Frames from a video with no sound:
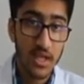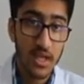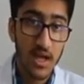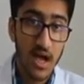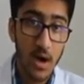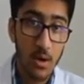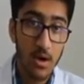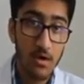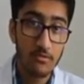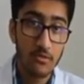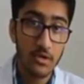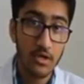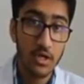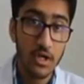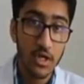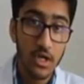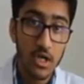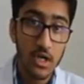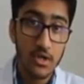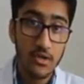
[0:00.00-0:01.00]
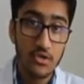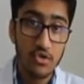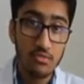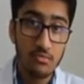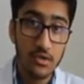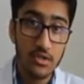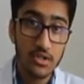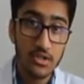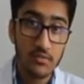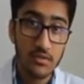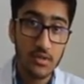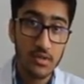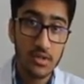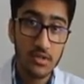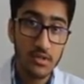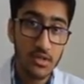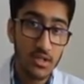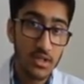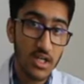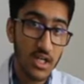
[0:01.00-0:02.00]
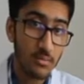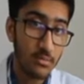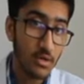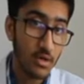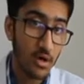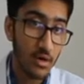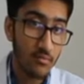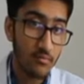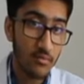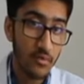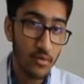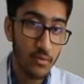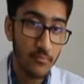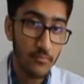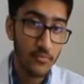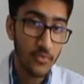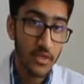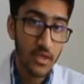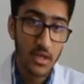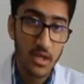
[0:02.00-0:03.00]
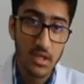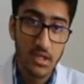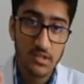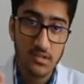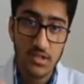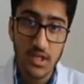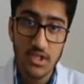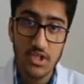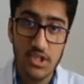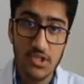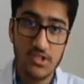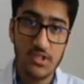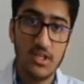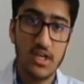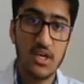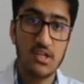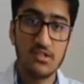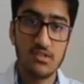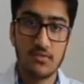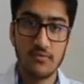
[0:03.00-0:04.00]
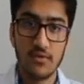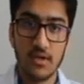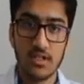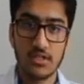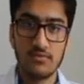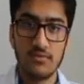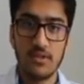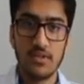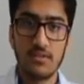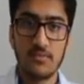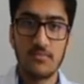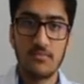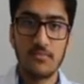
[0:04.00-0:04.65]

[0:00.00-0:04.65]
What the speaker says: However, too much of a good thing can be harmful. Such is the case of phosphate.